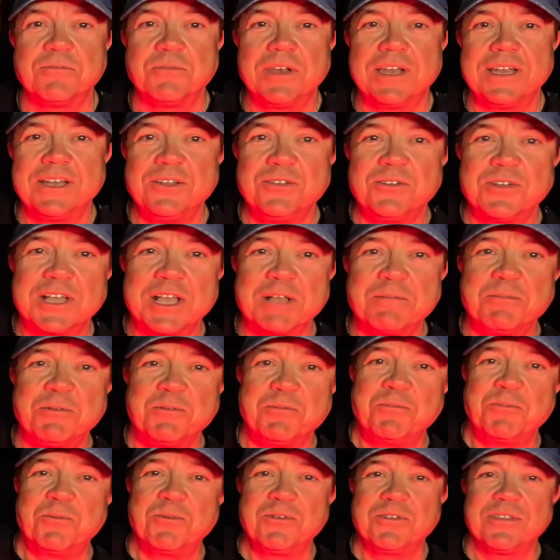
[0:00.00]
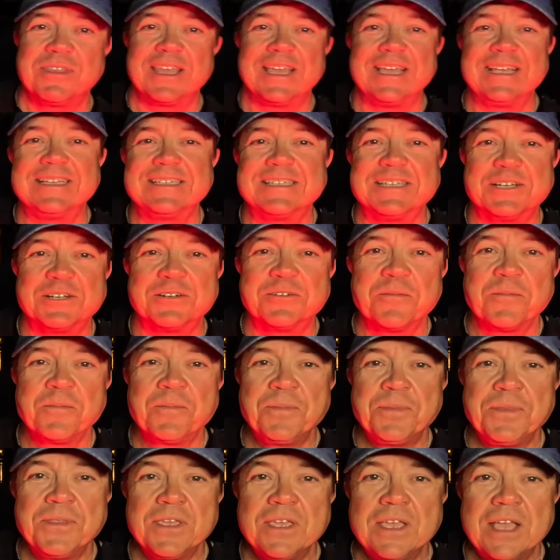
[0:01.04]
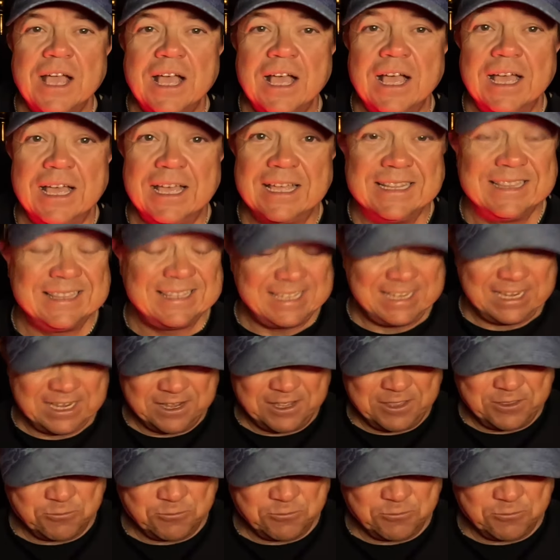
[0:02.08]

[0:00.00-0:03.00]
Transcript: while I do a couple more things here. The other